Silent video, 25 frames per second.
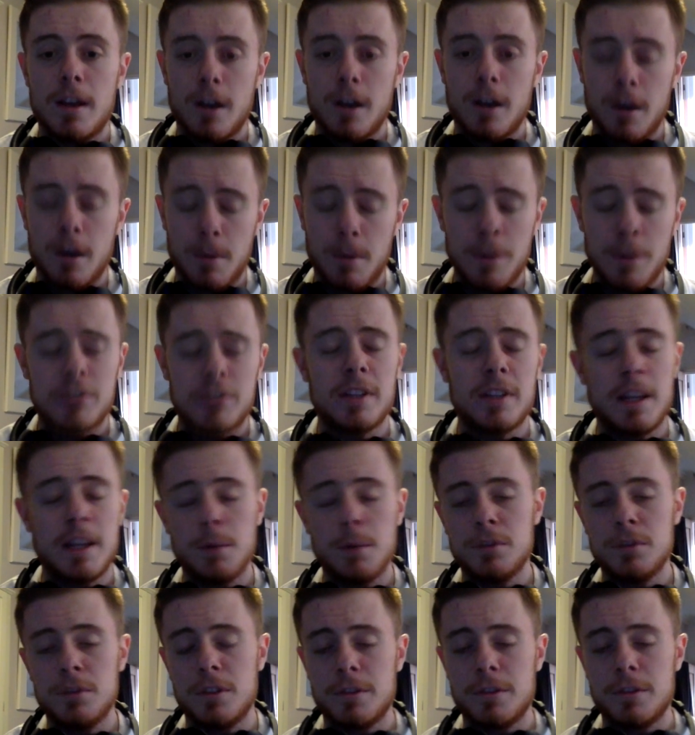Obviously,
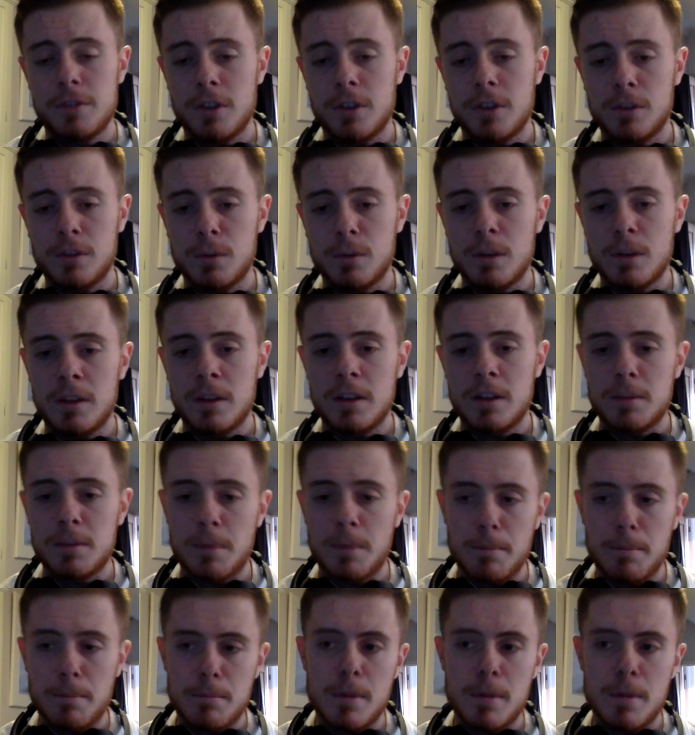he wasn't the first one. There's
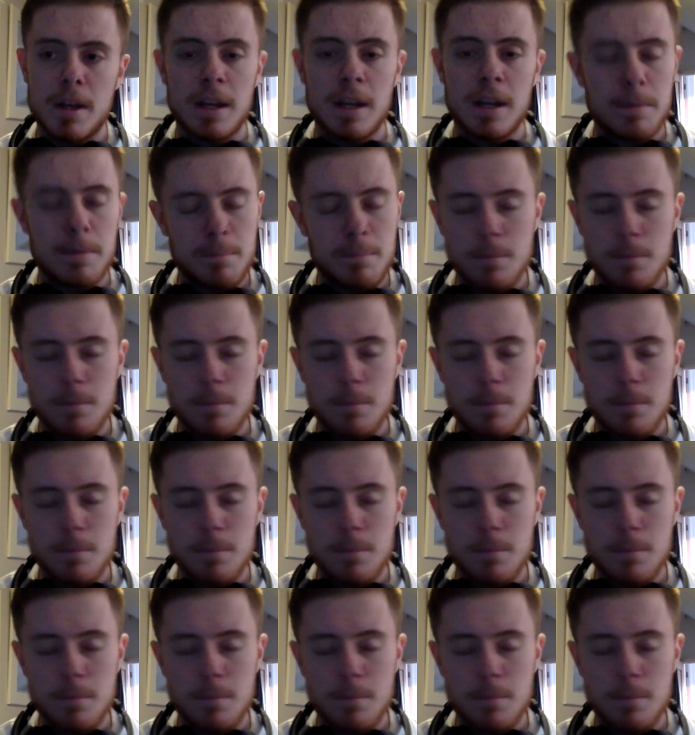been many,